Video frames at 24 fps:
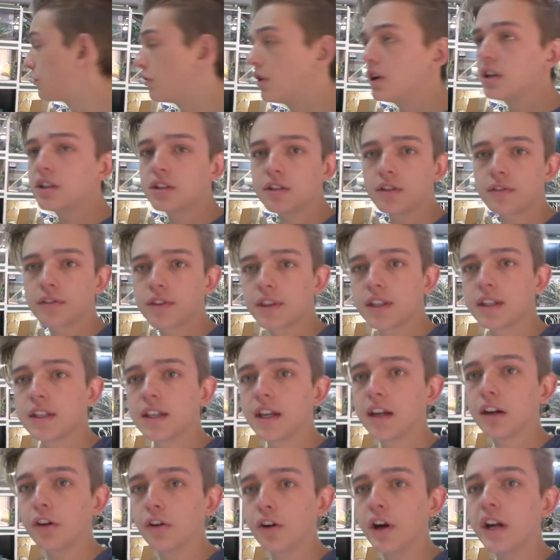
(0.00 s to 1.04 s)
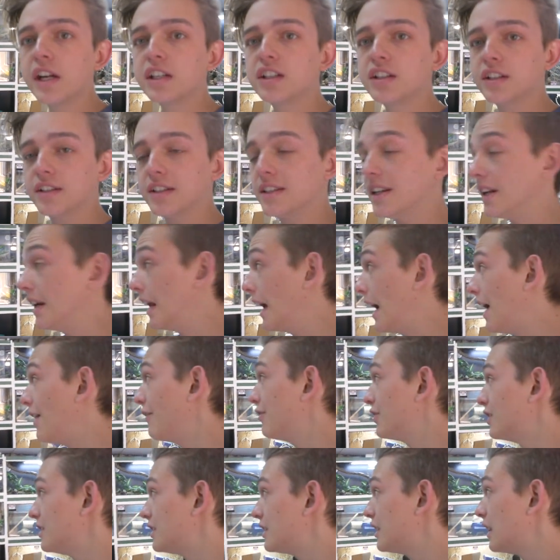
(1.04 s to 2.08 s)
the rest of the decorations, and I
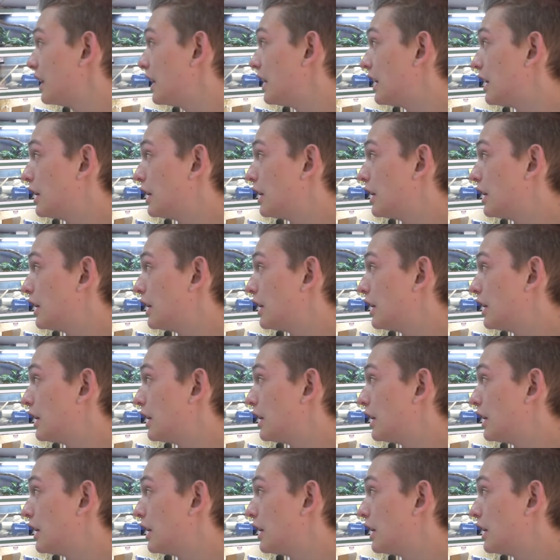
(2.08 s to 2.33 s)
haven't